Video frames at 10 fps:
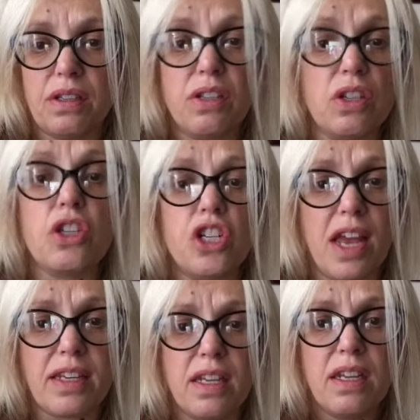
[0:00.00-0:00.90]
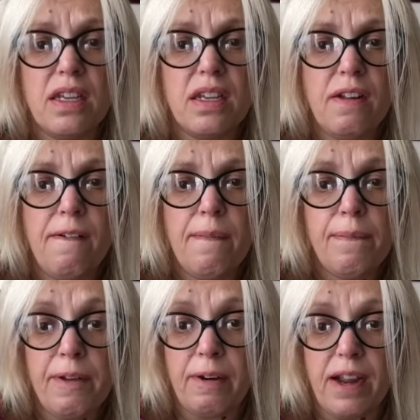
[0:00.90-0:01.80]
This is shit.
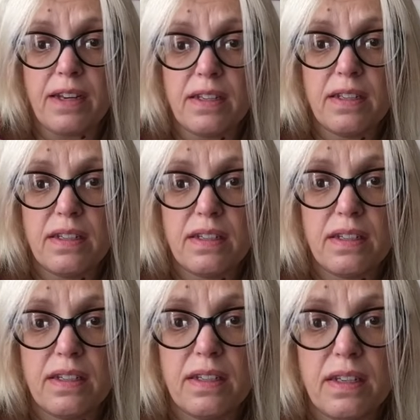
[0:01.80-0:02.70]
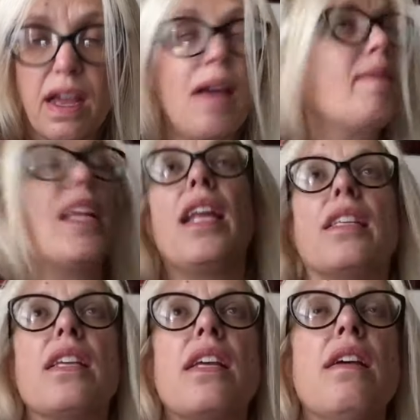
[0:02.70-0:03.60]
All right. I mean,
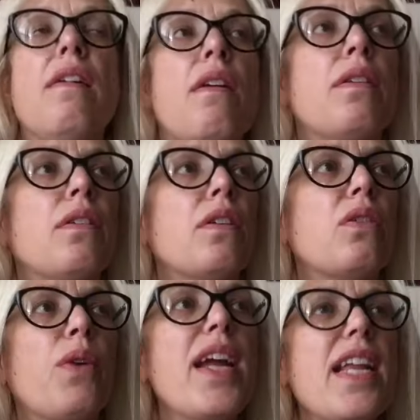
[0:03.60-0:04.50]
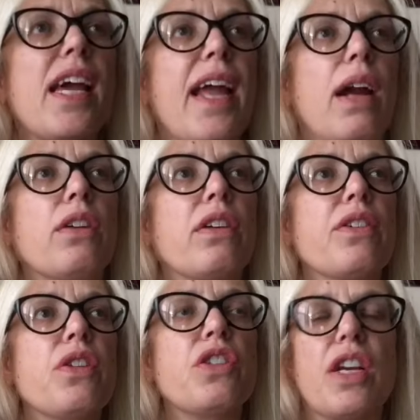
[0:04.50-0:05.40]
it's it, creating a character
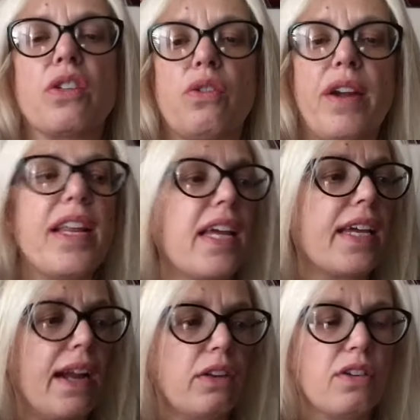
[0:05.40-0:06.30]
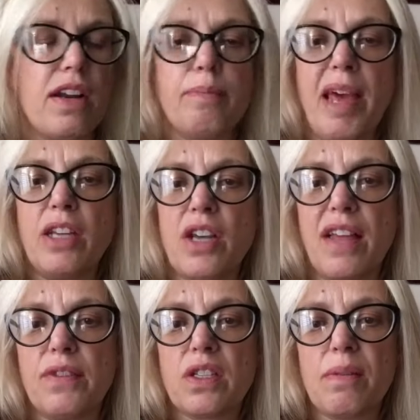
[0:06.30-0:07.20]
isn't just creating a character on a page and
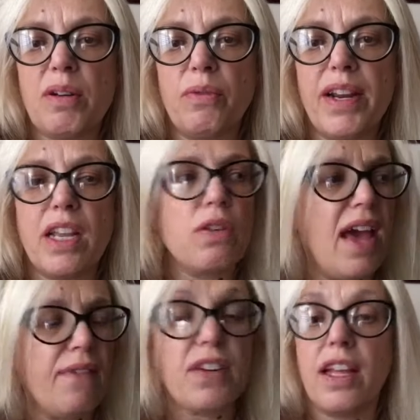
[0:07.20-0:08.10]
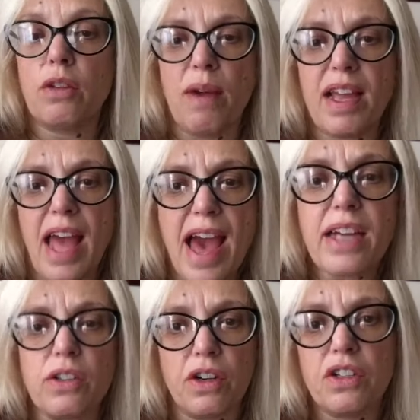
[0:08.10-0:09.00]
having someone read it. You have to get the right
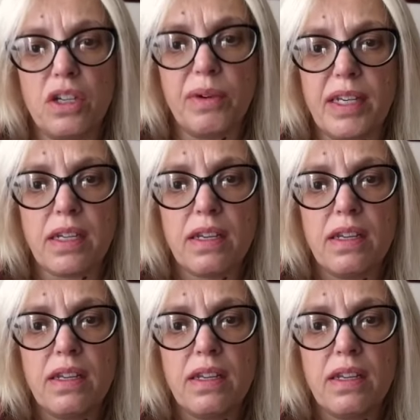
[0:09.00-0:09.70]
actor to do it.